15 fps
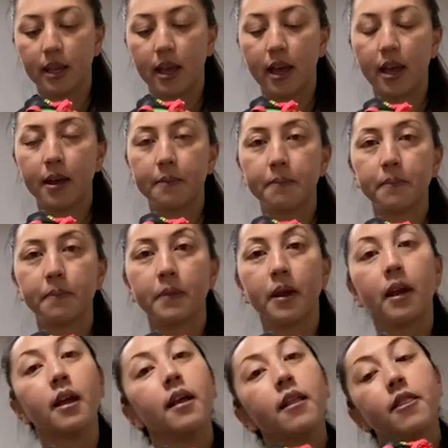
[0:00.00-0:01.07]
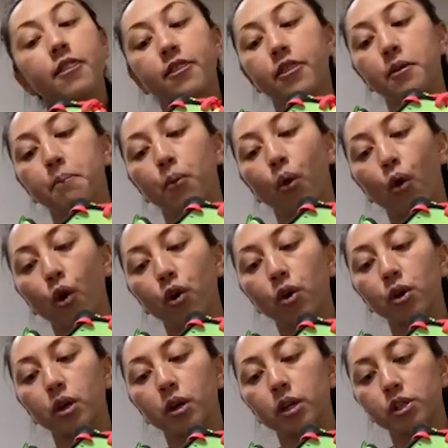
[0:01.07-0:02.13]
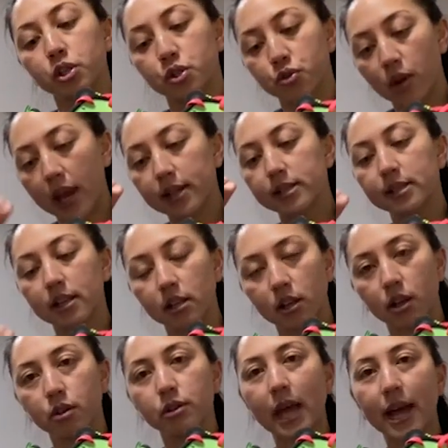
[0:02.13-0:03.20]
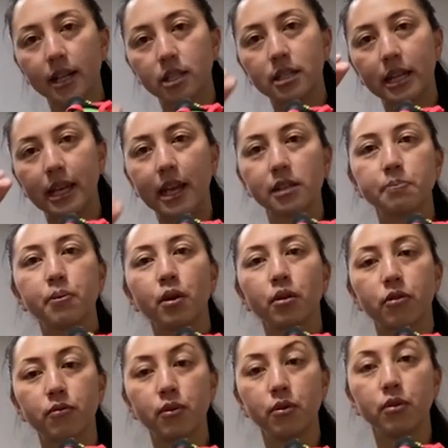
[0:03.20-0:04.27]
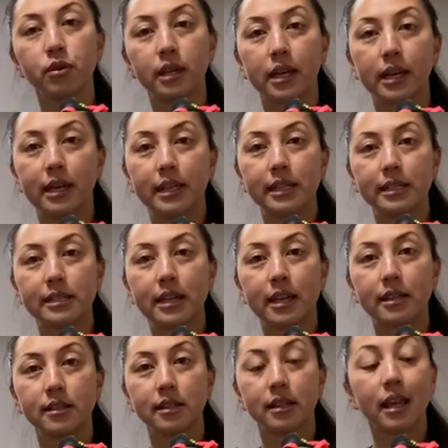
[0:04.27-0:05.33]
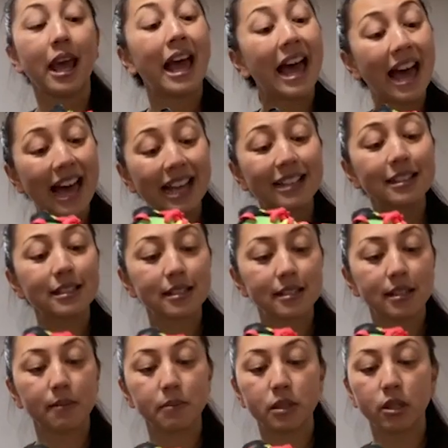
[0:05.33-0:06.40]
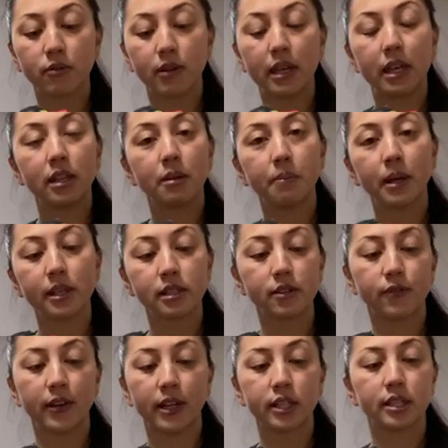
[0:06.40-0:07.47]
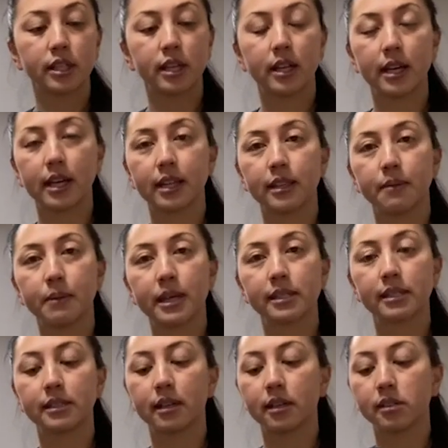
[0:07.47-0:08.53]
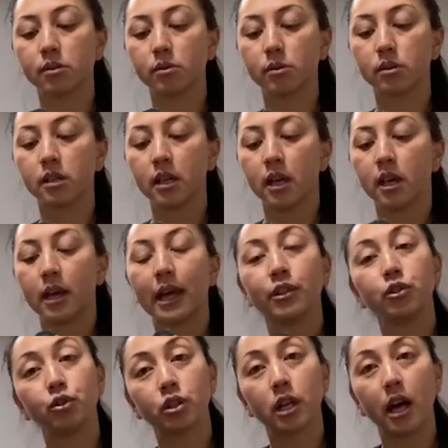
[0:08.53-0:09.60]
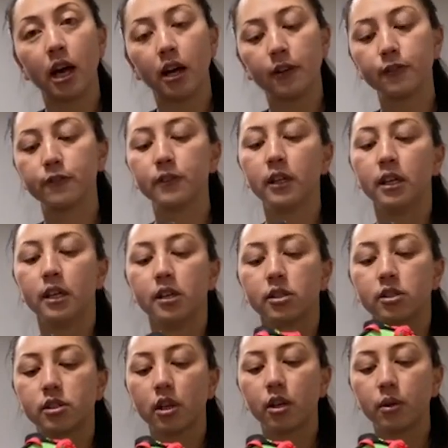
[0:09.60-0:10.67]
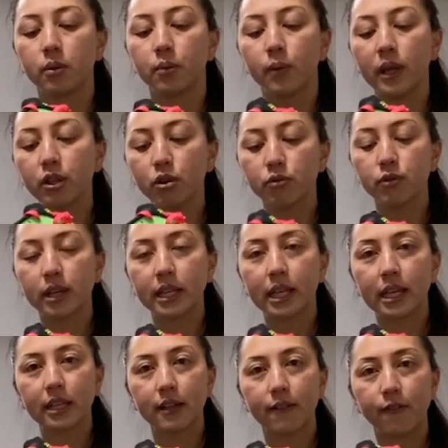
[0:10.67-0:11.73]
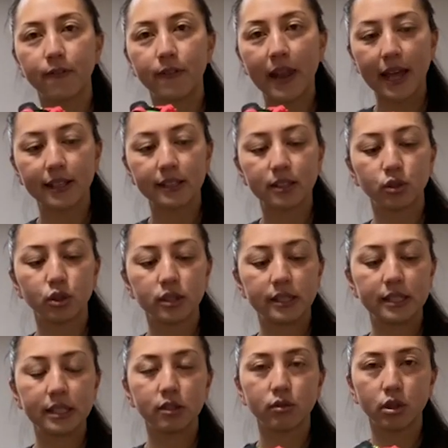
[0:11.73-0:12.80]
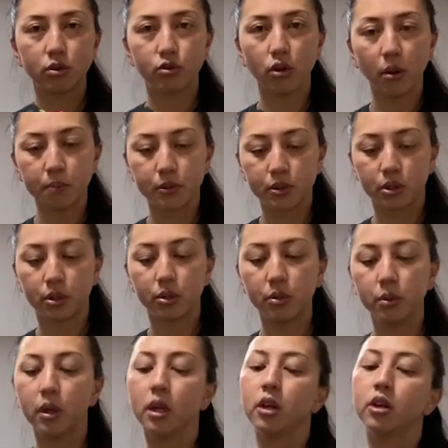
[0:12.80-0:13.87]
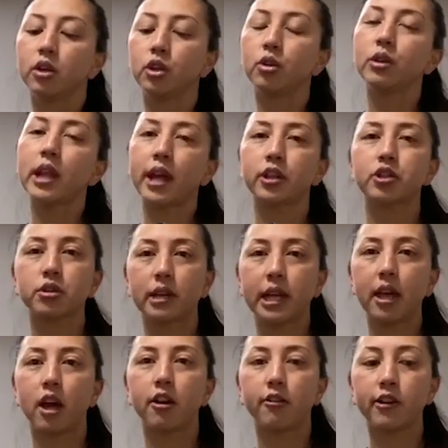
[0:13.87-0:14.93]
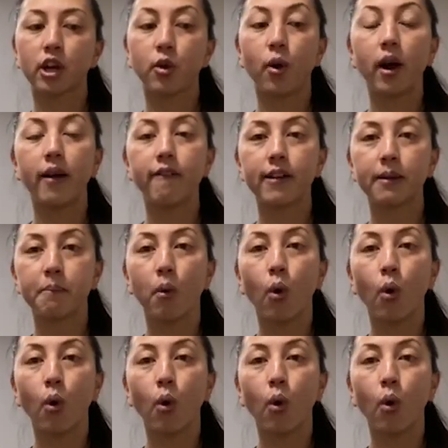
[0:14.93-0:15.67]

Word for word: um, the more stress and load actually gets put through the Achilles tendon and to some degree the plantar fascia and the metatarsals and your calf. So when you're running in a flat or a zero drop shoe, you naturally are requiring